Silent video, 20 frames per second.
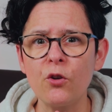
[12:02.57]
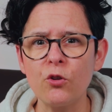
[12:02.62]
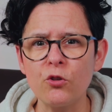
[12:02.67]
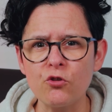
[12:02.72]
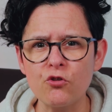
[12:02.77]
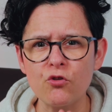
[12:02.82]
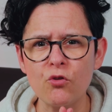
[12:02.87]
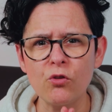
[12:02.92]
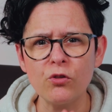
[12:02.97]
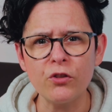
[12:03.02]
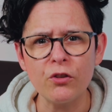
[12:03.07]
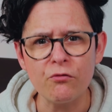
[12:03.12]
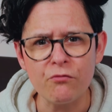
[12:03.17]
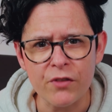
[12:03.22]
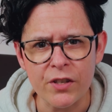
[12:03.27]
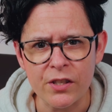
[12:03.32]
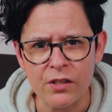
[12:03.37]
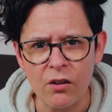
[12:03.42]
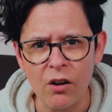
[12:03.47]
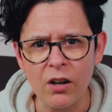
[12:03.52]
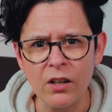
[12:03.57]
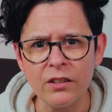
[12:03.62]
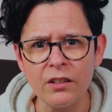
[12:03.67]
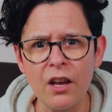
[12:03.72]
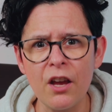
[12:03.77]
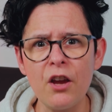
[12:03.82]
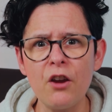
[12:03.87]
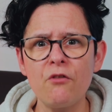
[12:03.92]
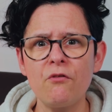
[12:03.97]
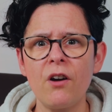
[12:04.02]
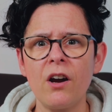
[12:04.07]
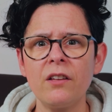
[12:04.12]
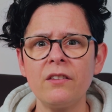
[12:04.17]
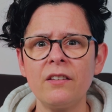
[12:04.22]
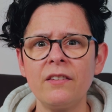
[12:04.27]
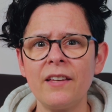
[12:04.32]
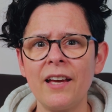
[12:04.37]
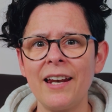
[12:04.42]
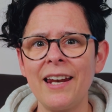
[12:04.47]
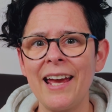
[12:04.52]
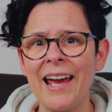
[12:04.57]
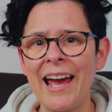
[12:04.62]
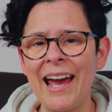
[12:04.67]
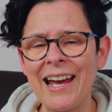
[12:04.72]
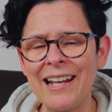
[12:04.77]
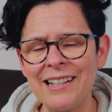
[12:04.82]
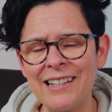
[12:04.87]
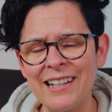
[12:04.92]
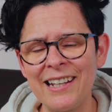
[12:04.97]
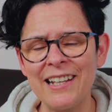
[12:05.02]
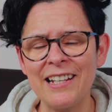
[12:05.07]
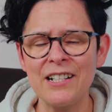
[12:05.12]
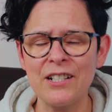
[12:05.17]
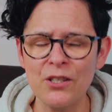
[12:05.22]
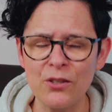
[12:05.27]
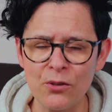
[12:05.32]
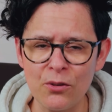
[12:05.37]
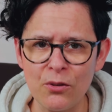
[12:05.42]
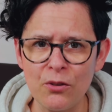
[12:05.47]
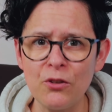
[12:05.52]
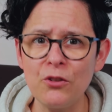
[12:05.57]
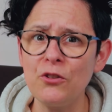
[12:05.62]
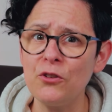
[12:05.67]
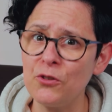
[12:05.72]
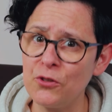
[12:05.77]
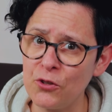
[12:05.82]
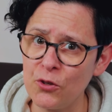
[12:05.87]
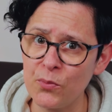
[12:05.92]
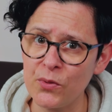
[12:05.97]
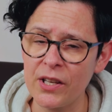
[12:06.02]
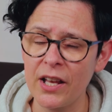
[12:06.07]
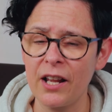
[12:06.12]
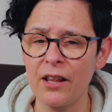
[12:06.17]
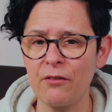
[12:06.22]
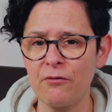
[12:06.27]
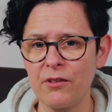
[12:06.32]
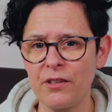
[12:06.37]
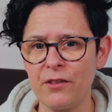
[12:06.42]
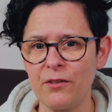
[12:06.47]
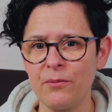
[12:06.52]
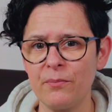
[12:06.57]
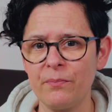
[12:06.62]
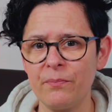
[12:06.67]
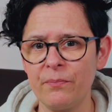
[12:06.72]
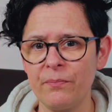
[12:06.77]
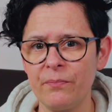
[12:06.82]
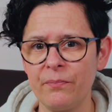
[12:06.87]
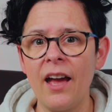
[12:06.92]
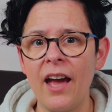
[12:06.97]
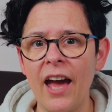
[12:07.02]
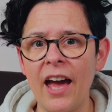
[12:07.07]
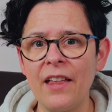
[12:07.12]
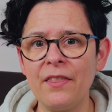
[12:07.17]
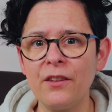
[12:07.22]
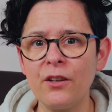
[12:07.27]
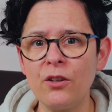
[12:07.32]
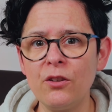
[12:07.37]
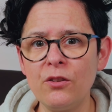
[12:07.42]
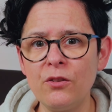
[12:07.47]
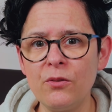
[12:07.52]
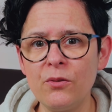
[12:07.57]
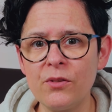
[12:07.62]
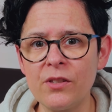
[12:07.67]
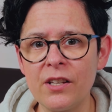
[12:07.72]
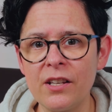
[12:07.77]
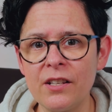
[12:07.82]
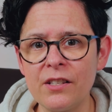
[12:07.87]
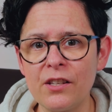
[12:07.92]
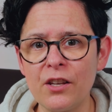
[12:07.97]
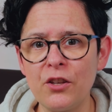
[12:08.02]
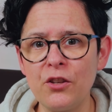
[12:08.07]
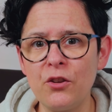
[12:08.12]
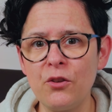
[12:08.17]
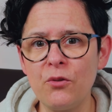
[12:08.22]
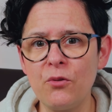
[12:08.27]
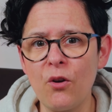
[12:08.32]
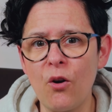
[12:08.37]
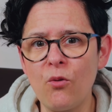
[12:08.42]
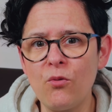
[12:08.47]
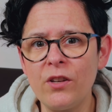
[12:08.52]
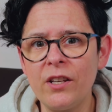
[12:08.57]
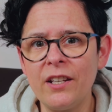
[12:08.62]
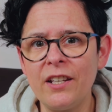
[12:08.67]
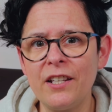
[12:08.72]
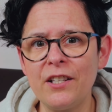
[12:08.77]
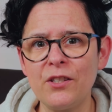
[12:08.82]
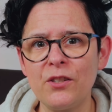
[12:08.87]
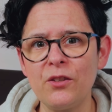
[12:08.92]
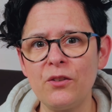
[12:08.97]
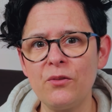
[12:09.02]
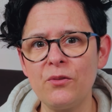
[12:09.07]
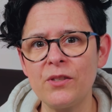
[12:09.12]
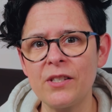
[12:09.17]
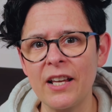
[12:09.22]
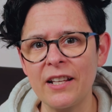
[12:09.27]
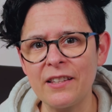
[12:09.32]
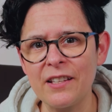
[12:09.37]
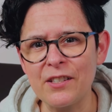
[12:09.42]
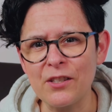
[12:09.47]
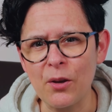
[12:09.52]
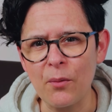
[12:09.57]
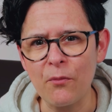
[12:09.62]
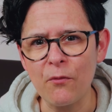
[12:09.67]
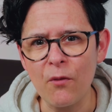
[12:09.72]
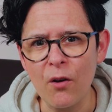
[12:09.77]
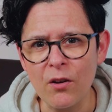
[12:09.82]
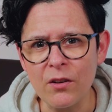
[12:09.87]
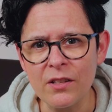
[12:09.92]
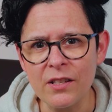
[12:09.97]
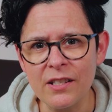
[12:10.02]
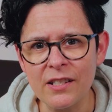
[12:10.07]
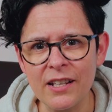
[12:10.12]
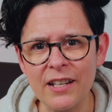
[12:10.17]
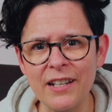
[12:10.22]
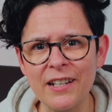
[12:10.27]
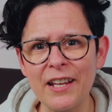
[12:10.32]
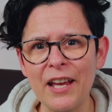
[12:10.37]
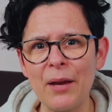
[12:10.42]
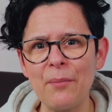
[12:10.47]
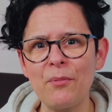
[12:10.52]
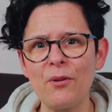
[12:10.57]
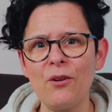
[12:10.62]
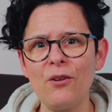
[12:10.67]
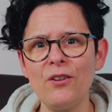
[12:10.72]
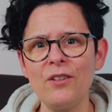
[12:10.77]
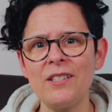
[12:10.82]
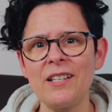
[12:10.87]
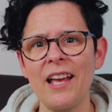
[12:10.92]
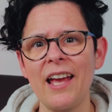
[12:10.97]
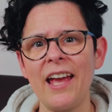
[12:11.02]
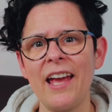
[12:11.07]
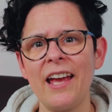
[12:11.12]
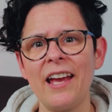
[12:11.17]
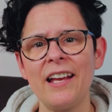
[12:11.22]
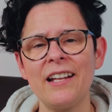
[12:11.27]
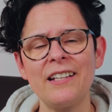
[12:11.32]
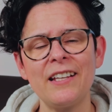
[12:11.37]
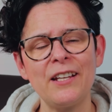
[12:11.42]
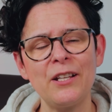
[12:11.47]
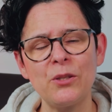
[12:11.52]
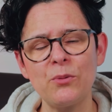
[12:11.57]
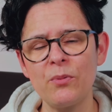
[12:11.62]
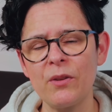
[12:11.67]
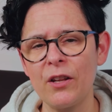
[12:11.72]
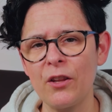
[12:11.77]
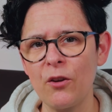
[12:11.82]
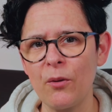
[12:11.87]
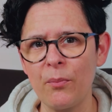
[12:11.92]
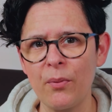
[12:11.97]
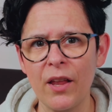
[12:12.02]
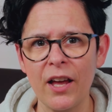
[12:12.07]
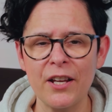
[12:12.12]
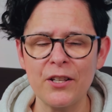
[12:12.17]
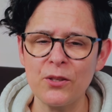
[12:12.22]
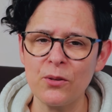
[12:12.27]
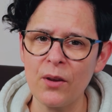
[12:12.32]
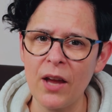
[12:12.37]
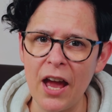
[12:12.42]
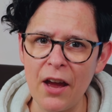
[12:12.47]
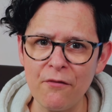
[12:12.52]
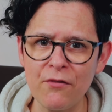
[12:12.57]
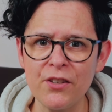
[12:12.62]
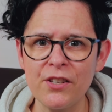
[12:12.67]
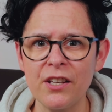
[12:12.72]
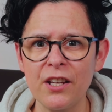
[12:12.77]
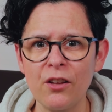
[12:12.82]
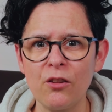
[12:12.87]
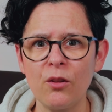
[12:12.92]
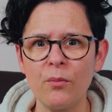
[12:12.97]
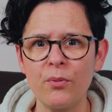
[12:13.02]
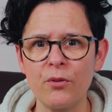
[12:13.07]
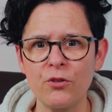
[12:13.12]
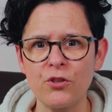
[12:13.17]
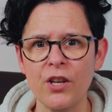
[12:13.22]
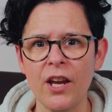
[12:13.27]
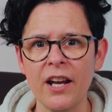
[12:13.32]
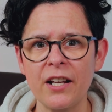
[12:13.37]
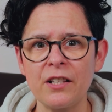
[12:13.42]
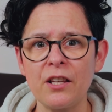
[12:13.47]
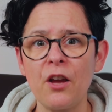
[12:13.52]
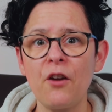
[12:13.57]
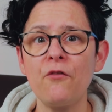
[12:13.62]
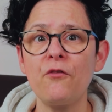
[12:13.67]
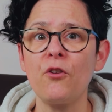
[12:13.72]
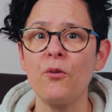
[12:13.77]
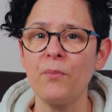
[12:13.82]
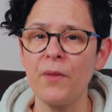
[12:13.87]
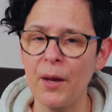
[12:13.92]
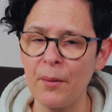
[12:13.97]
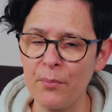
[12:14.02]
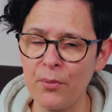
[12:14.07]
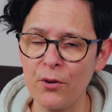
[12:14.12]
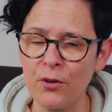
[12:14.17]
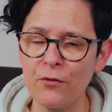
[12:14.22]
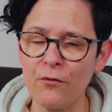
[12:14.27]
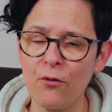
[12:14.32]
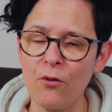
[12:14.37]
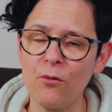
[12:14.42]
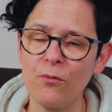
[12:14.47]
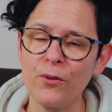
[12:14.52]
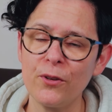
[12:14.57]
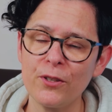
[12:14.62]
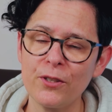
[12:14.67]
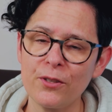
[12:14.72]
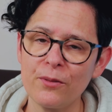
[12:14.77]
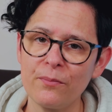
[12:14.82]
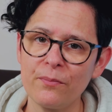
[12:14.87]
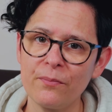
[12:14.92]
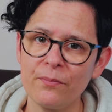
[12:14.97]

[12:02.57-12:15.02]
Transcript: control the result rather than handing it to YouTube's algorithm. And the good news is you only need to set this up once in CapCut, and it will apply to every single project from that point forward.